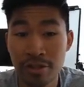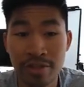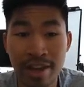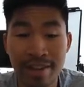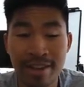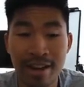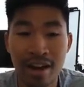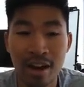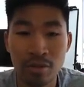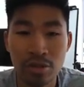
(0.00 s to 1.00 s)
of that,
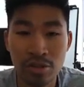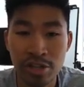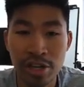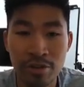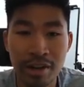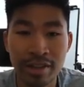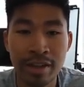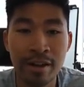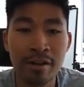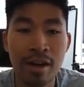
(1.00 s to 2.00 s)
which I'll share right
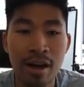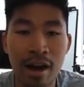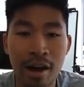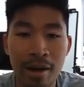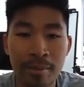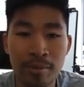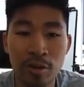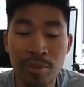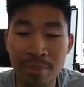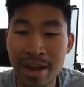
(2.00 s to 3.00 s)
now,
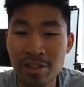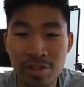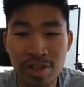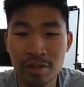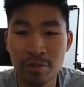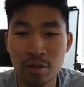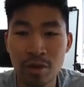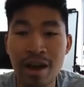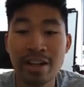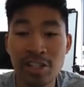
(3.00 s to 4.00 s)
of my mattress on the
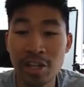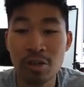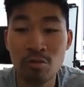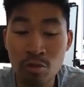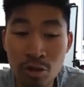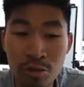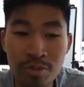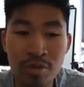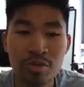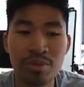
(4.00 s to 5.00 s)
floor. I shared a
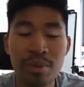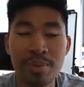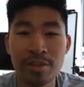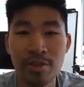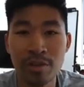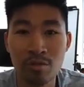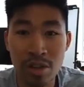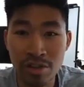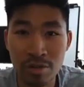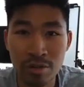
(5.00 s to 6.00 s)
room with my best friend
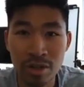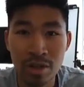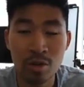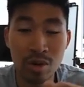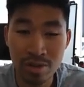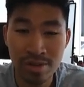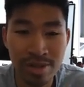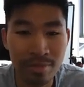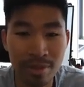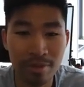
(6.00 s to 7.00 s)
Russell, who also
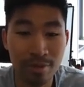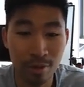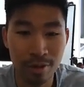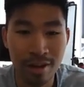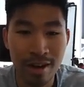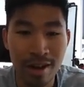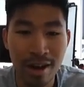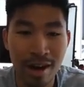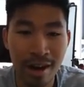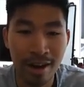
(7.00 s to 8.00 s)
slept on the floor.
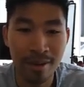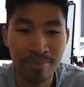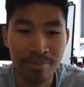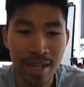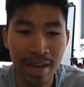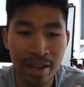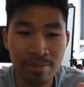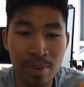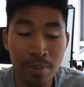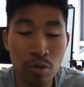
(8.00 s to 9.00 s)

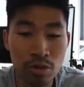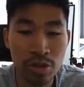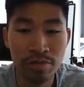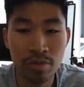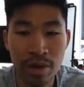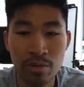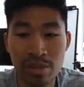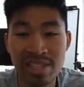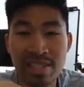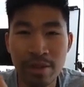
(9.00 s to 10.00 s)
And my portion of the rent
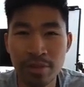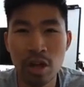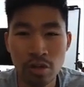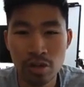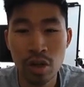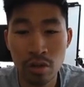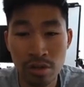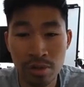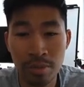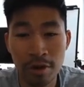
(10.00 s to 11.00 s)
was
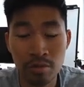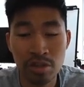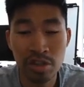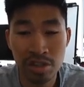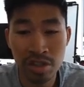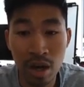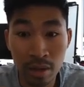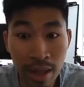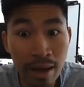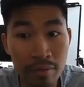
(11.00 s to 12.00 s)
$700 a month, which is a
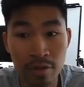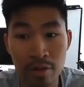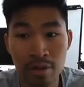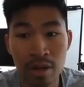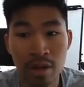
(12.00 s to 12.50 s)
lot for